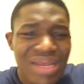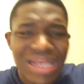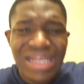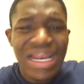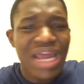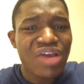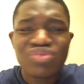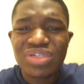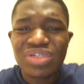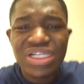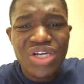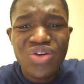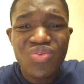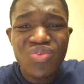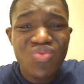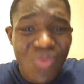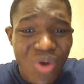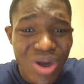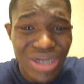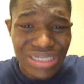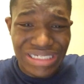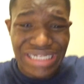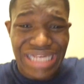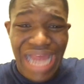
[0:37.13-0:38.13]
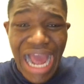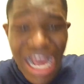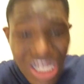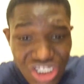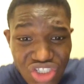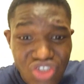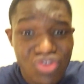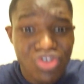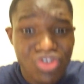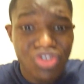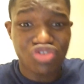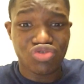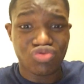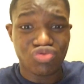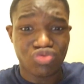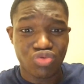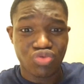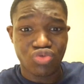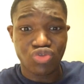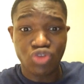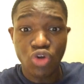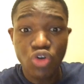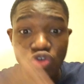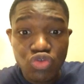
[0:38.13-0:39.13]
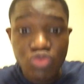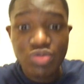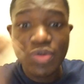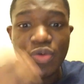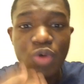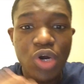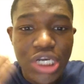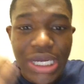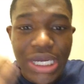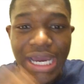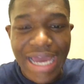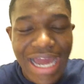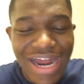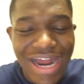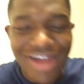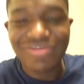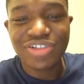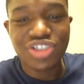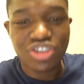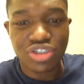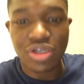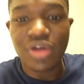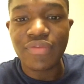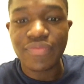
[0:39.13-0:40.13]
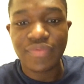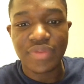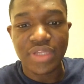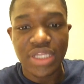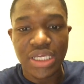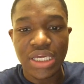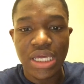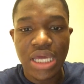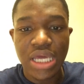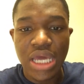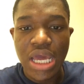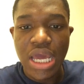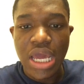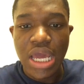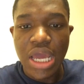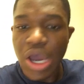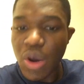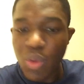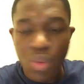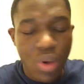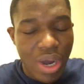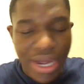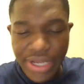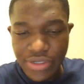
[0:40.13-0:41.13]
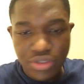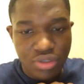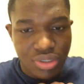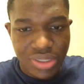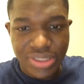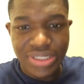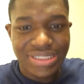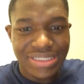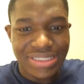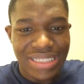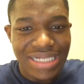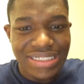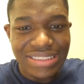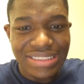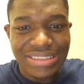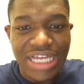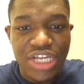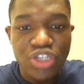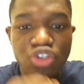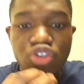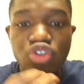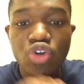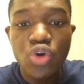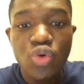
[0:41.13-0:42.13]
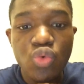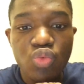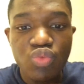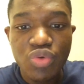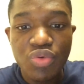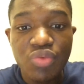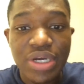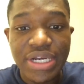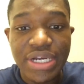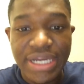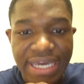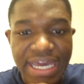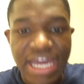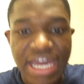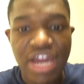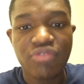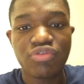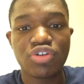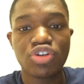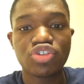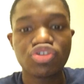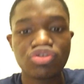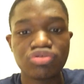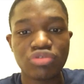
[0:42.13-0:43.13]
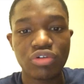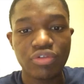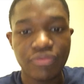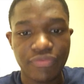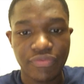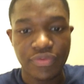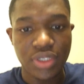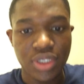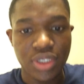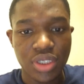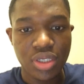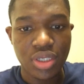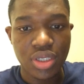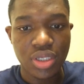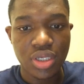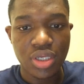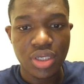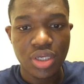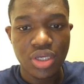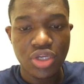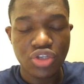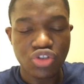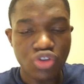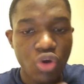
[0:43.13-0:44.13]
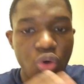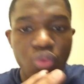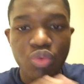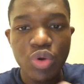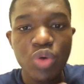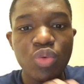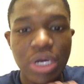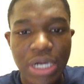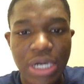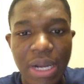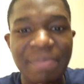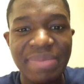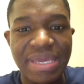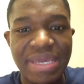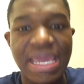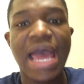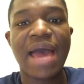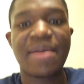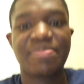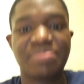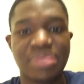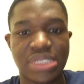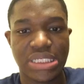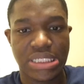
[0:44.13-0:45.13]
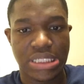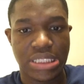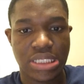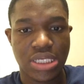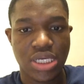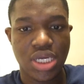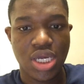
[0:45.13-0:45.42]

like we didn't want it, as usual. Don't we want to carry something? What I don't understand is, like, don't we want to carry a trophy? Don't we want to be happy?